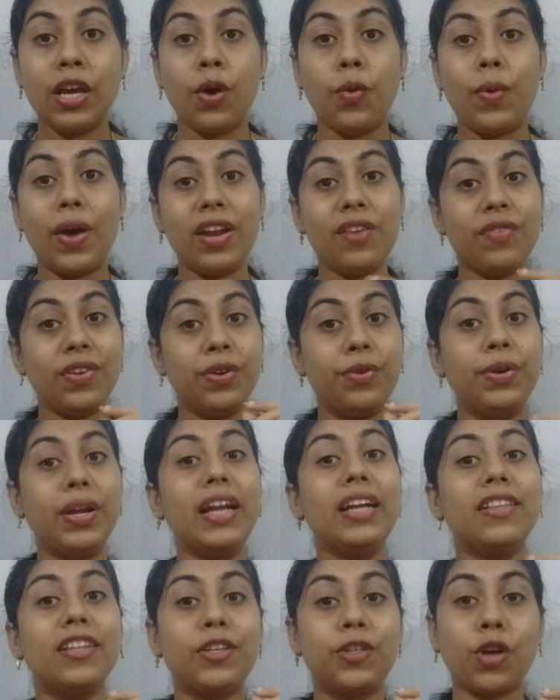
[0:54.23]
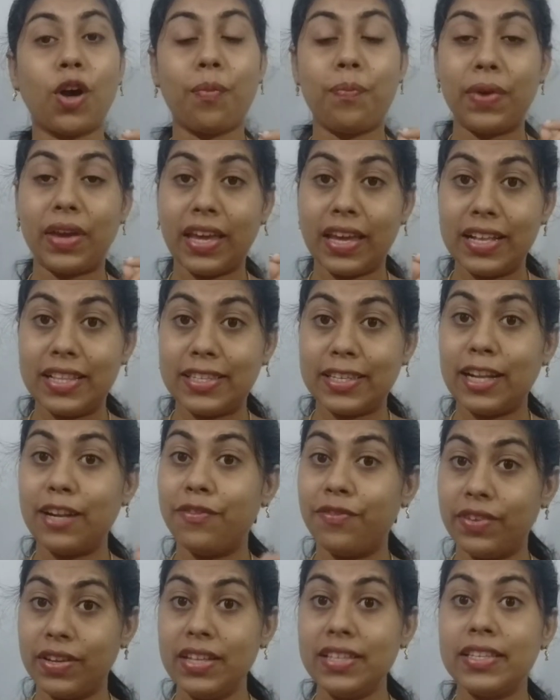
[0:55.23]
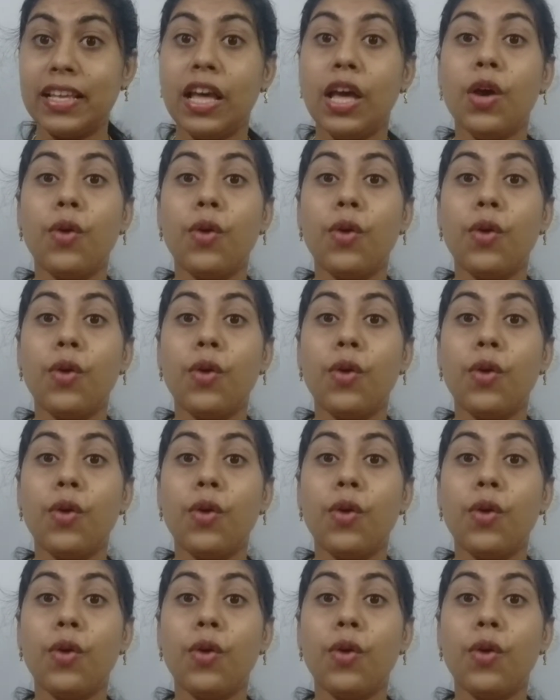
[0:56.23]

when we read the topic itself is